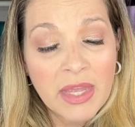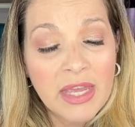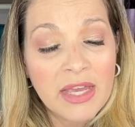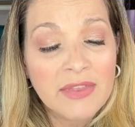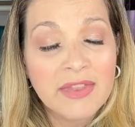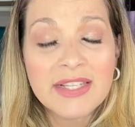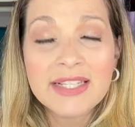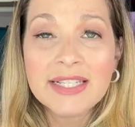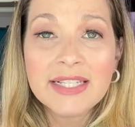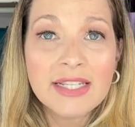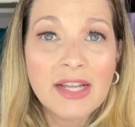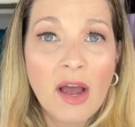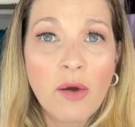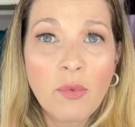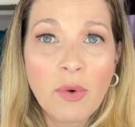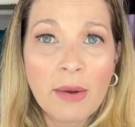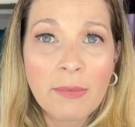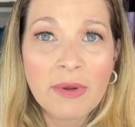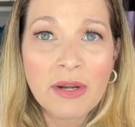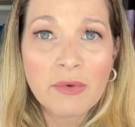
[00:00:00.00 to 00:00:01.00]
this is not
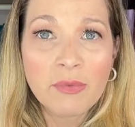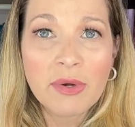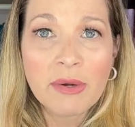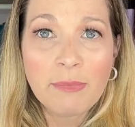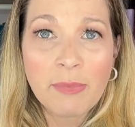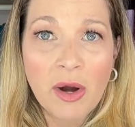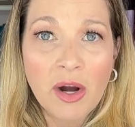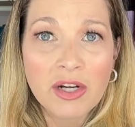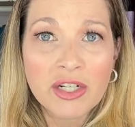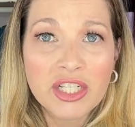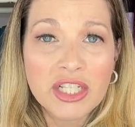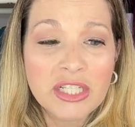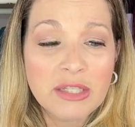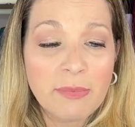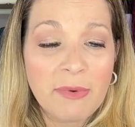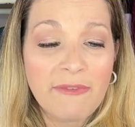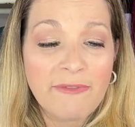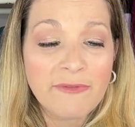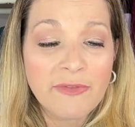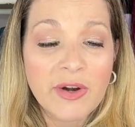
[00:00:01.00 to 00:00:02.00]
one I'm going to repurchase,
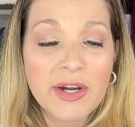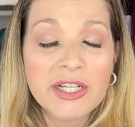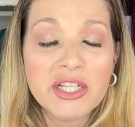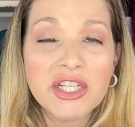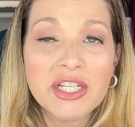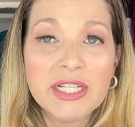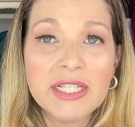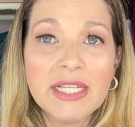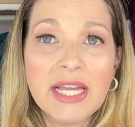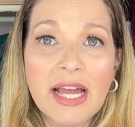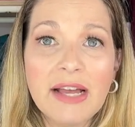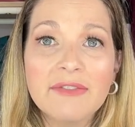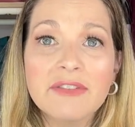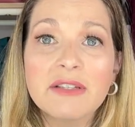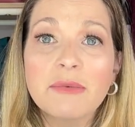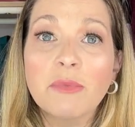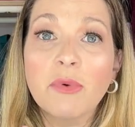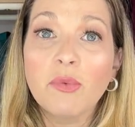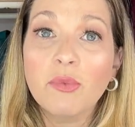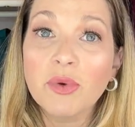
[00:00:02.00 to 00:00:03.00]
but Fresh does have
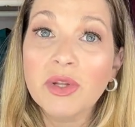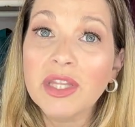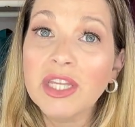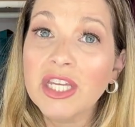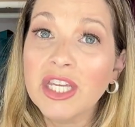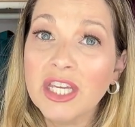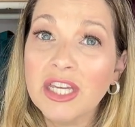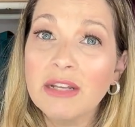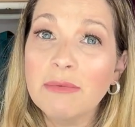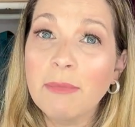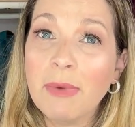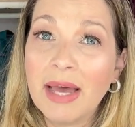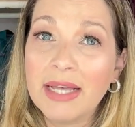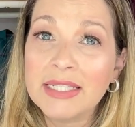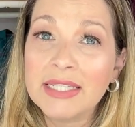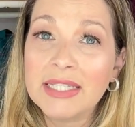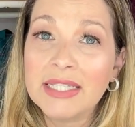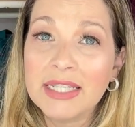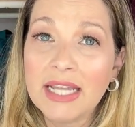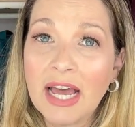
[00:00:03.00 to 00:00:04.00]
some really good
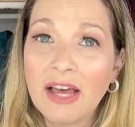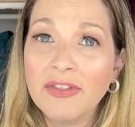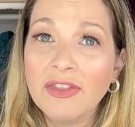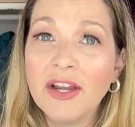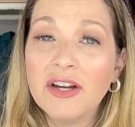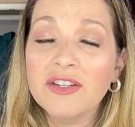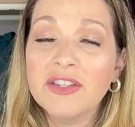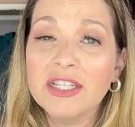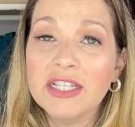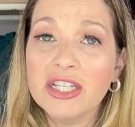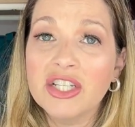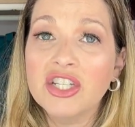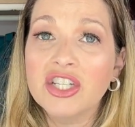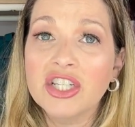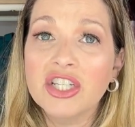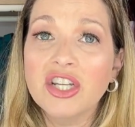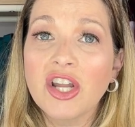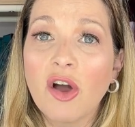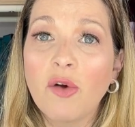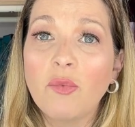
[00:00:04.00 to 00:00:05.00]
masks out there. This is
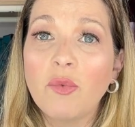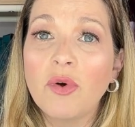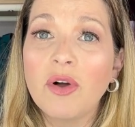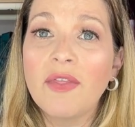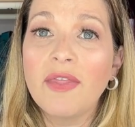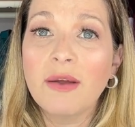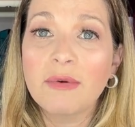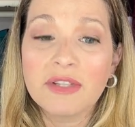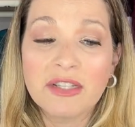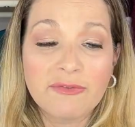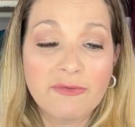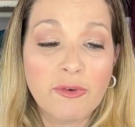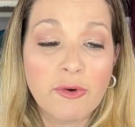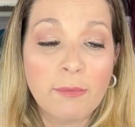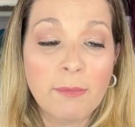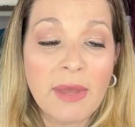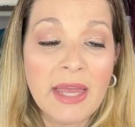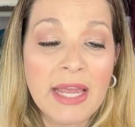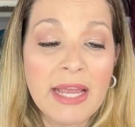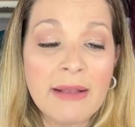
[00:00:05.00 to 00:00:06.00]
just not one that was for
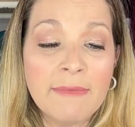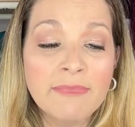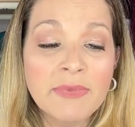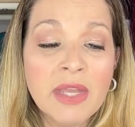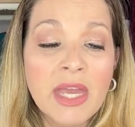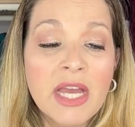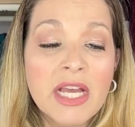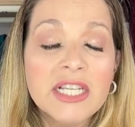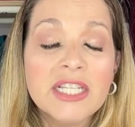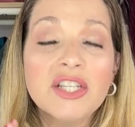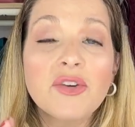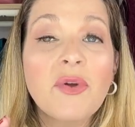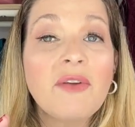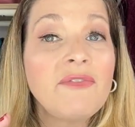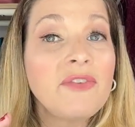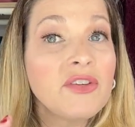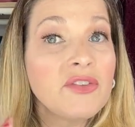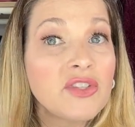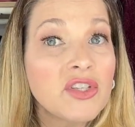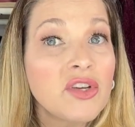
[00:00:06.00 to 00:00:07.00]
me. So
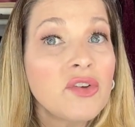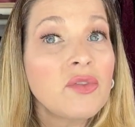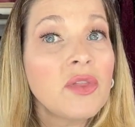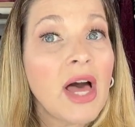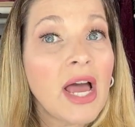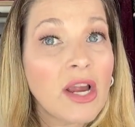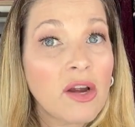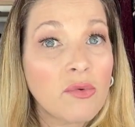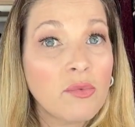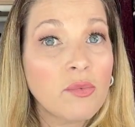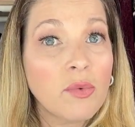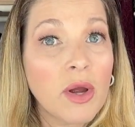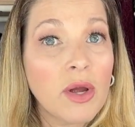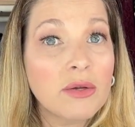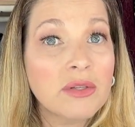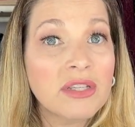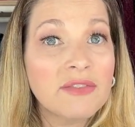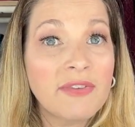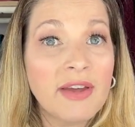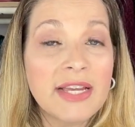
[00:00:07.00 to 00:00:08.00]
if you do like a
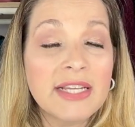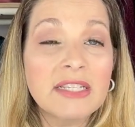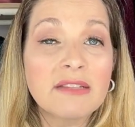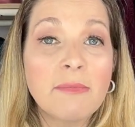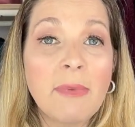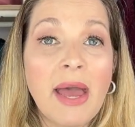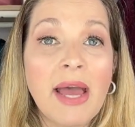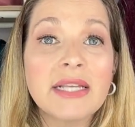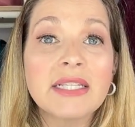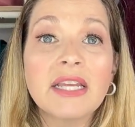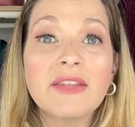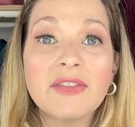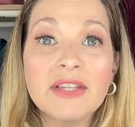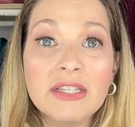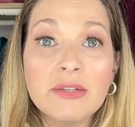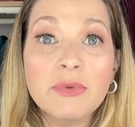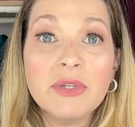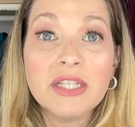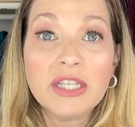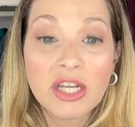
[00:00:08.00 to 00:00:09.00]
rose face mask,
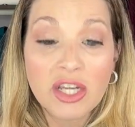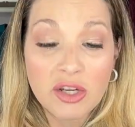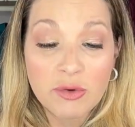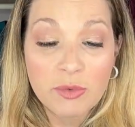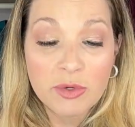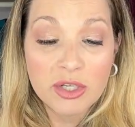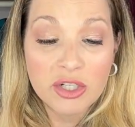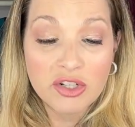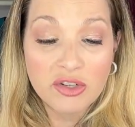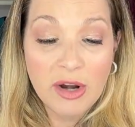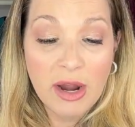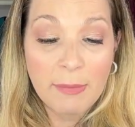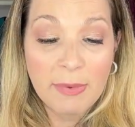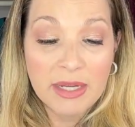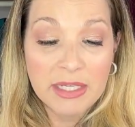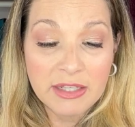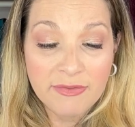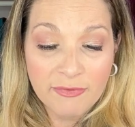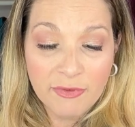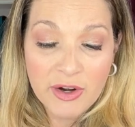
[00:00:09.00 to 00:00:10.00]
this was a good one to try
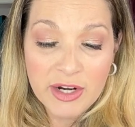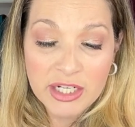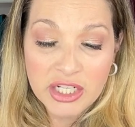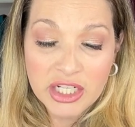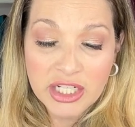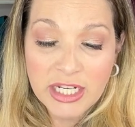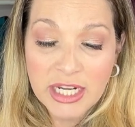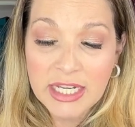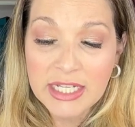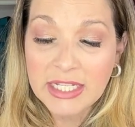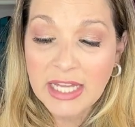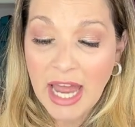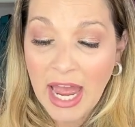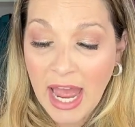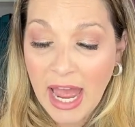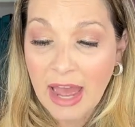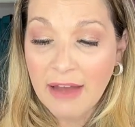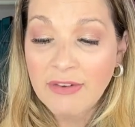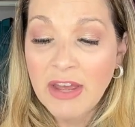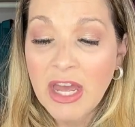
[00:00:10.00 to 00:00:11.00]
because Fresh does have